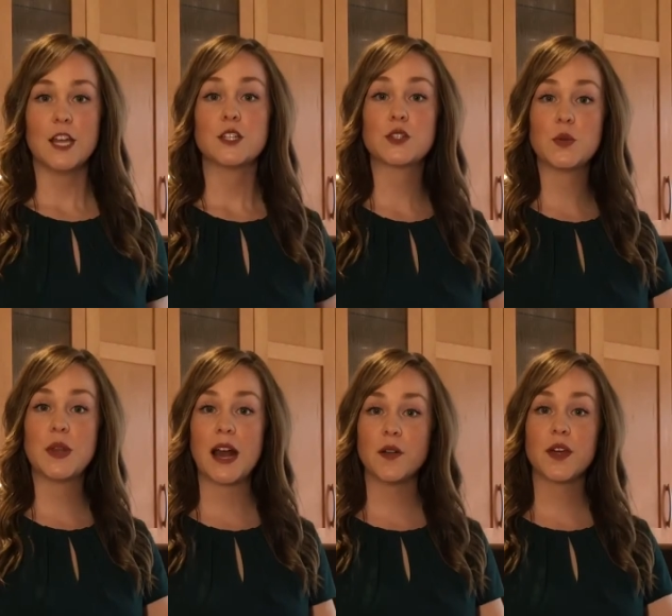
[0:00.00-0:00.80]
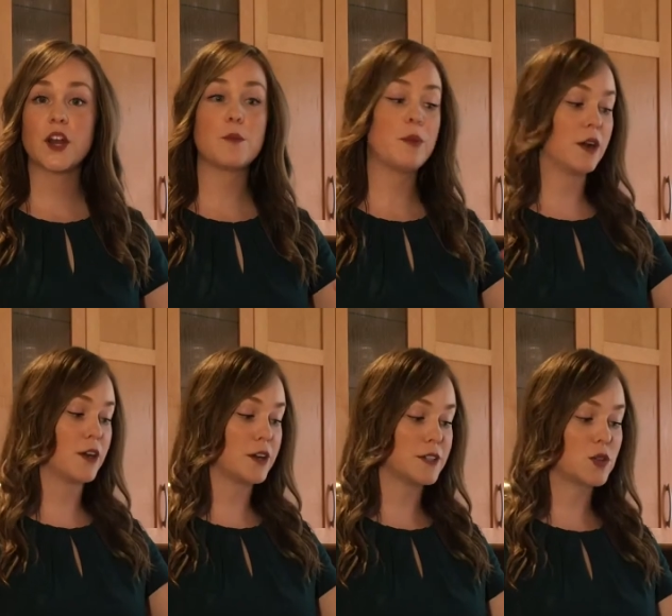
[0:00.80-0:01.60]
So now that our
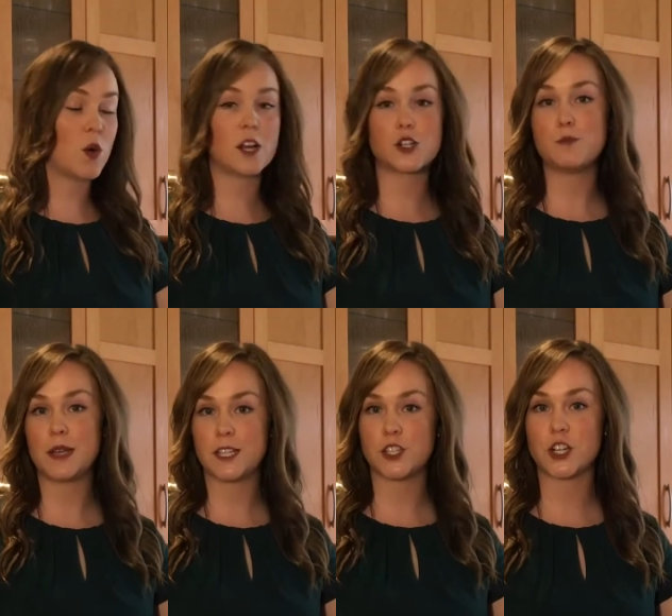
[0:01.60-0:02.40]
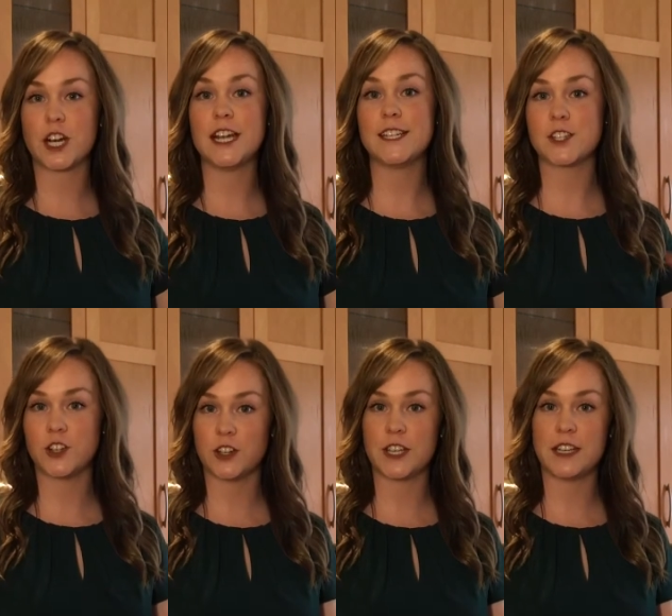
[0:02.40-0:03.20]
butternut squash mixture is
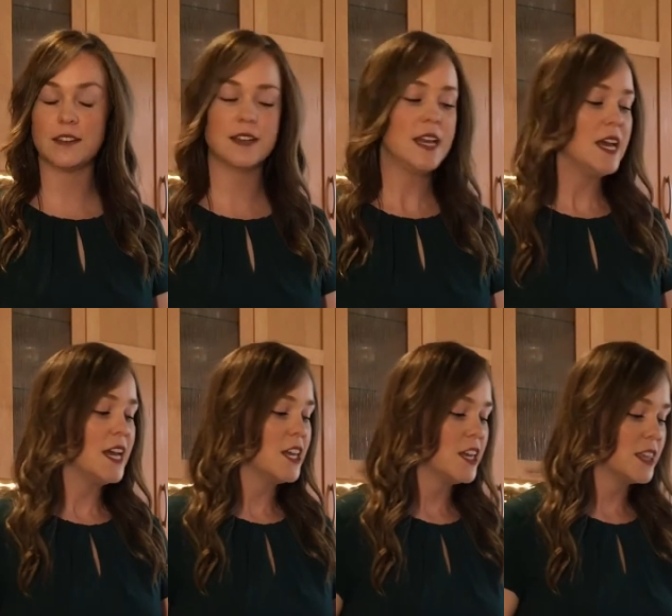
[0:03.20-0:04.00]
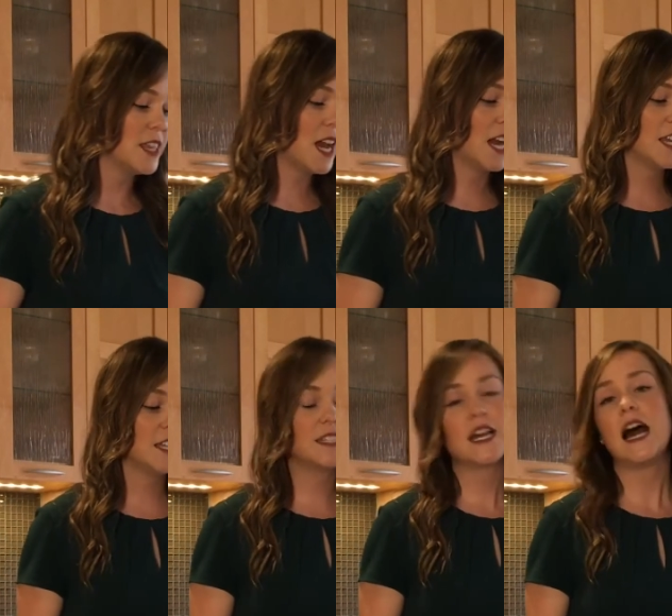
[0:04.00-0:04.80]
cooking, the
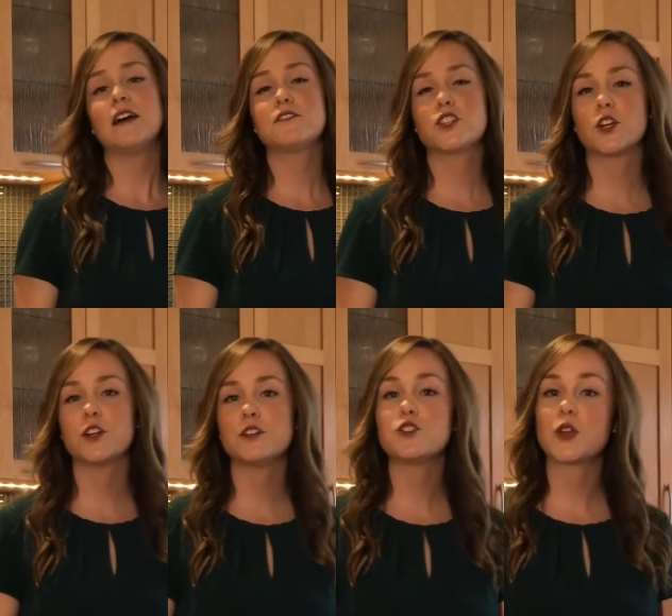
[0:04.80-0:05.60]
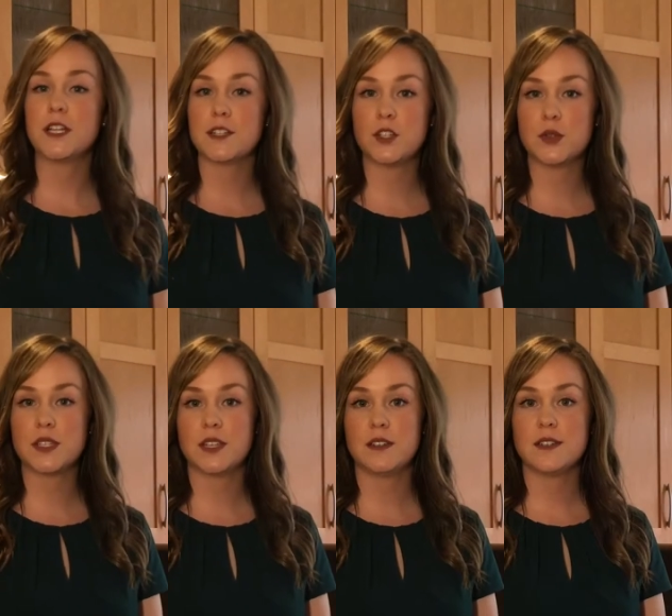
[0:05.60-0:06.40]
onions have turned
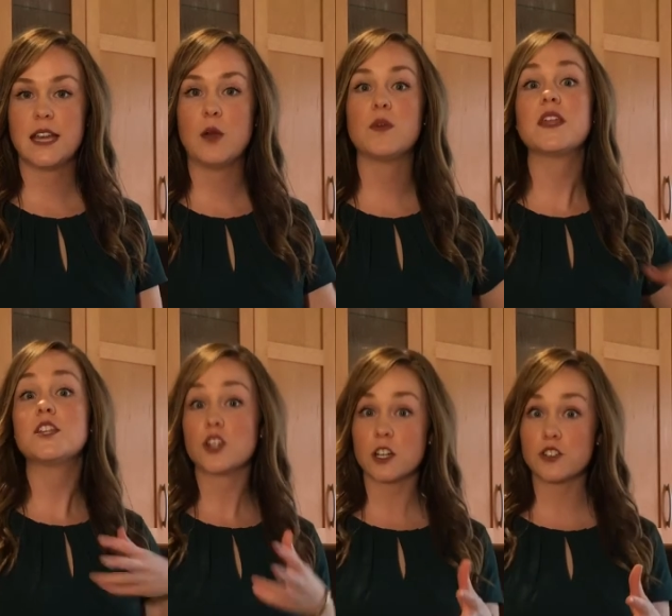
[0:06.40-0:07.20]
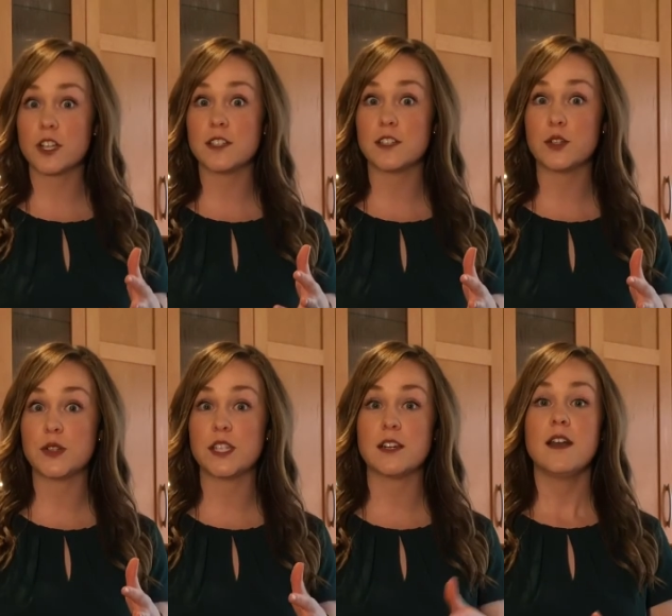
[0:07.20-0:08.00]
translucent. And when they turn
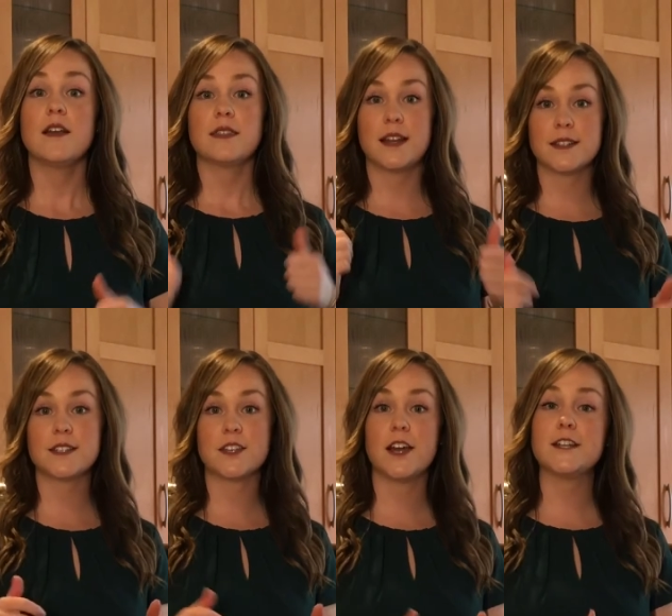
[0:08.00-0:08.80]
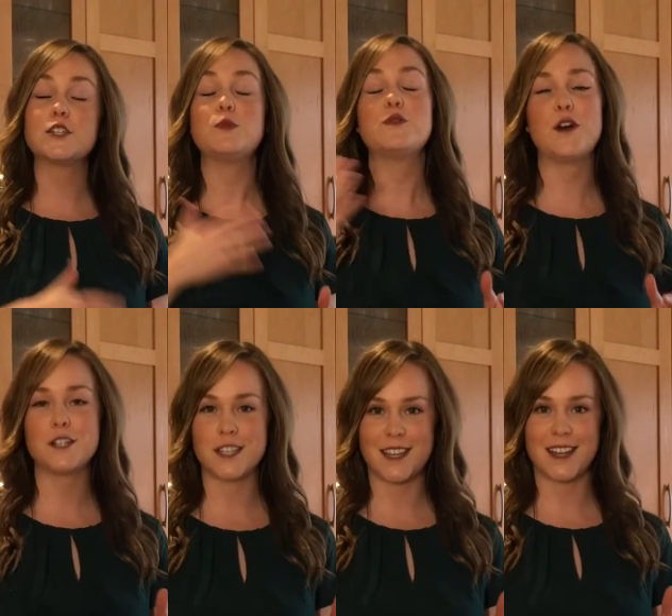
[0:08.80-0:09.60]
translucent, that's a sign to move on
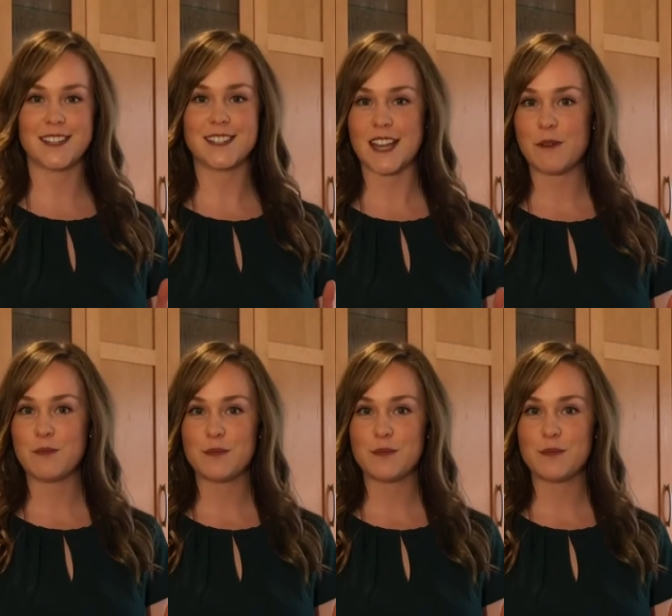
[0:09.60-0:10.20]
to the next step.